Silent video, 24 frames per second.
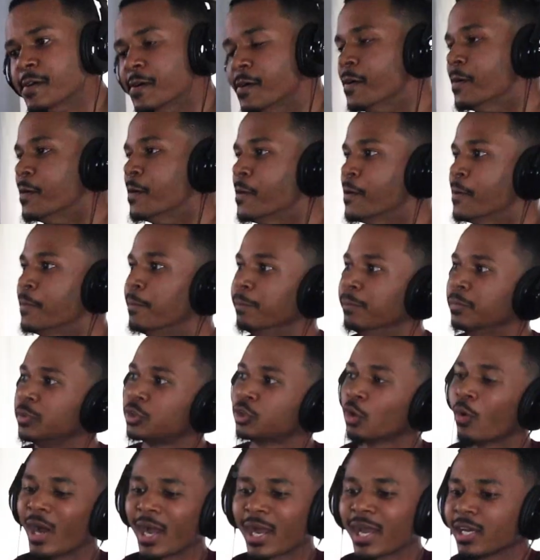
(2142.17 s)
Um,
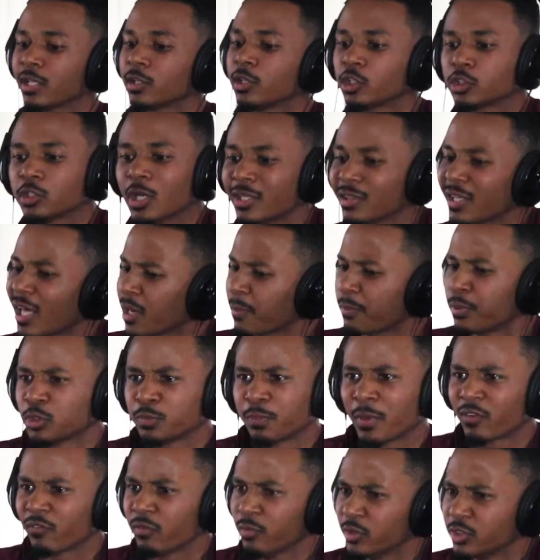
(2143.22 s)
so I gotta look a lot of
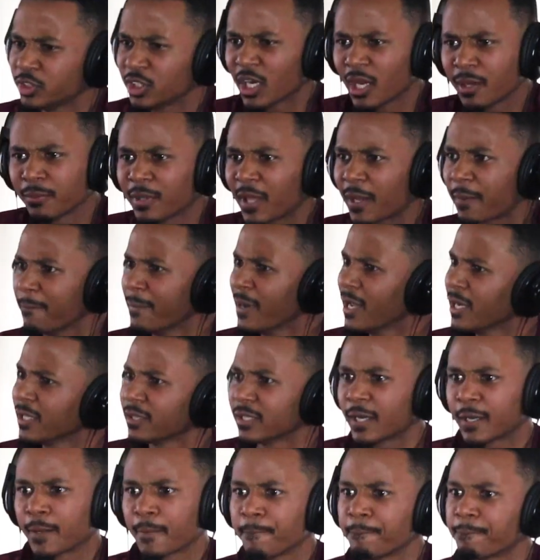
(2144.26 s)
pushback from the job. Like, man,
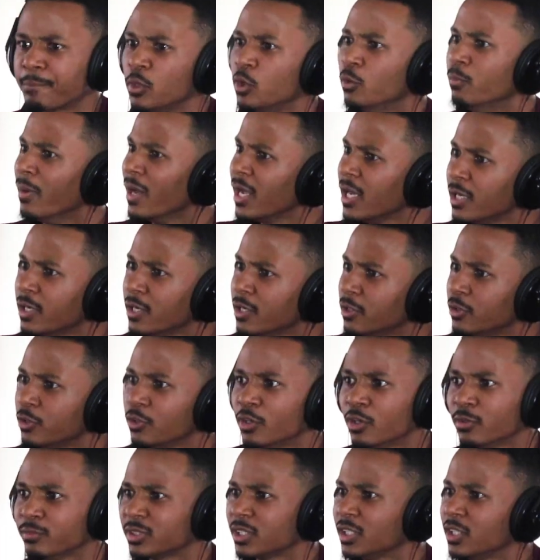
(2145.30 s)
like you made it. You
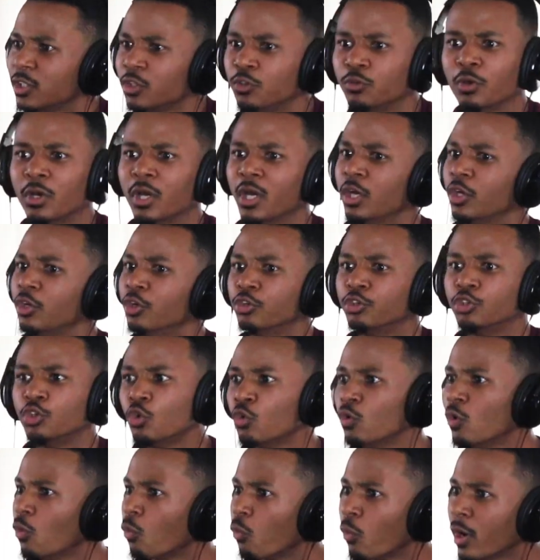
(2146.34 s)
know what I'm saying? You you're
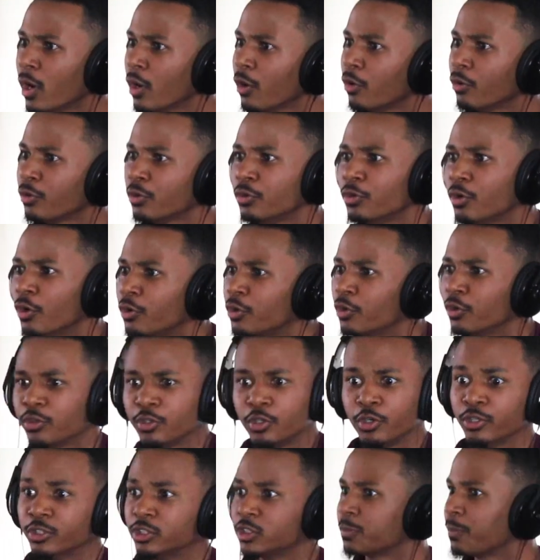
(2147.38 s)
doing well. You know you're
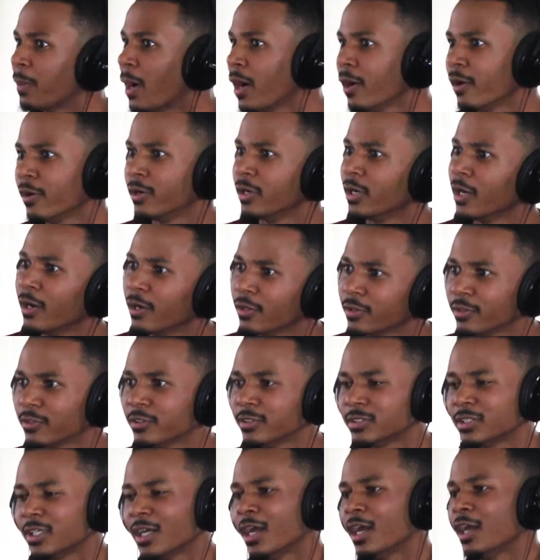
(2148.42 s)
you're inspiring
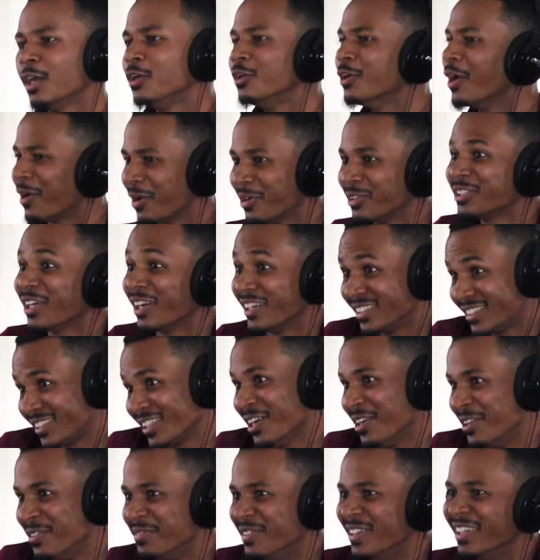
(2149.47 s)
others. You know they're trying to
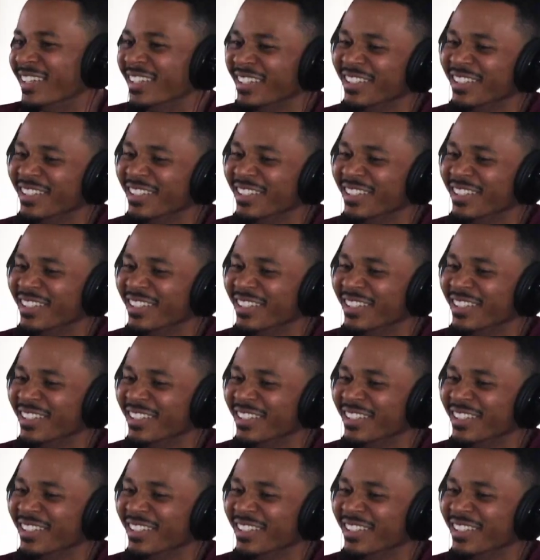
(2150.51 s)
sell me.